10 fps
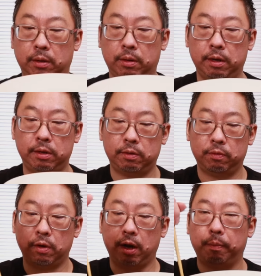you go, guys.
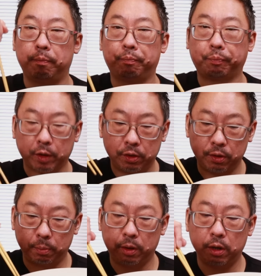Right,
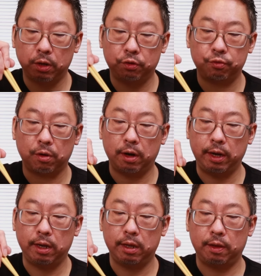so I'm gonna
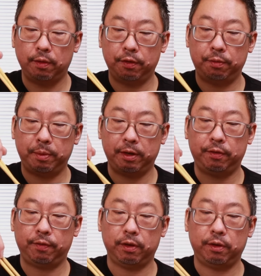try this
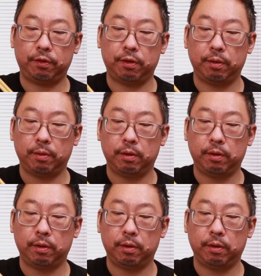piece first.